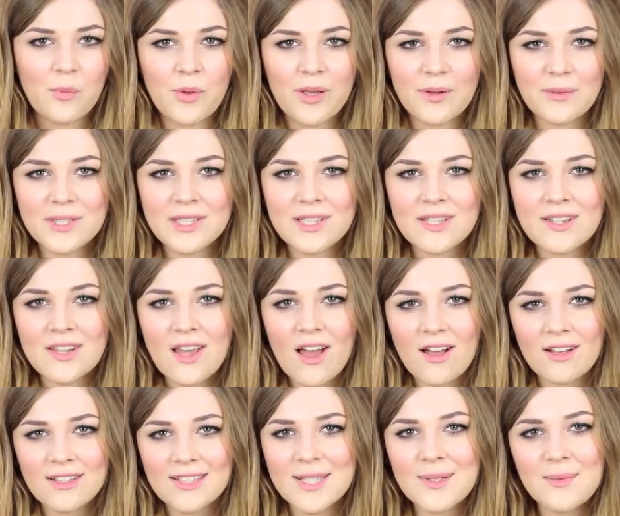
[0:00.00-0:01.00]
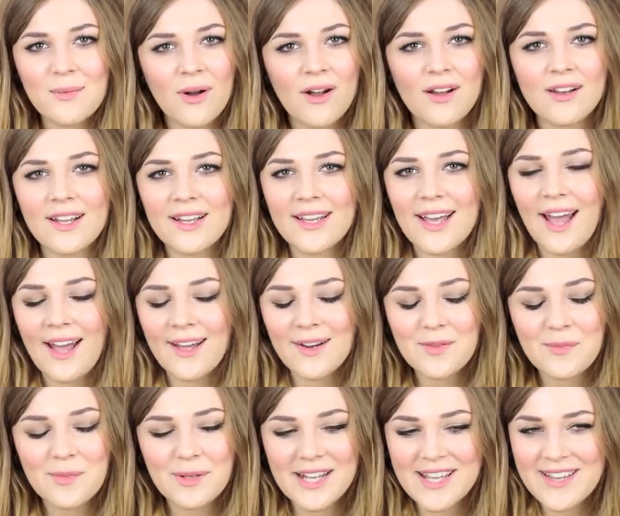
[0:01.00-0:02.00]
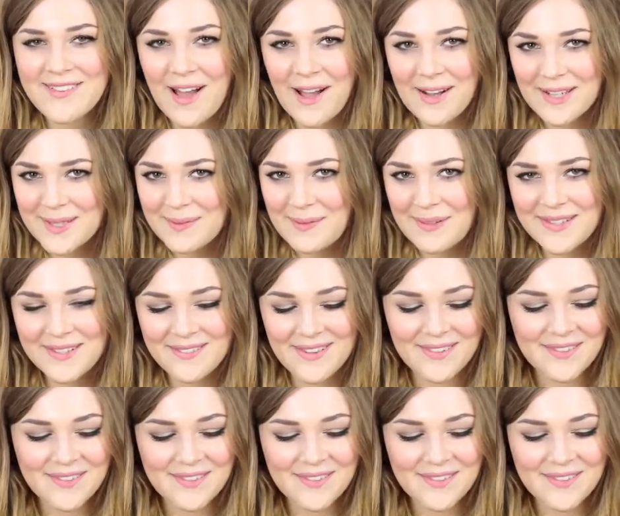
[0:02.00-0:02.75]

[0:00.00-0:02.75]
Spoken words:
But it was 31. I cannot believe how expensive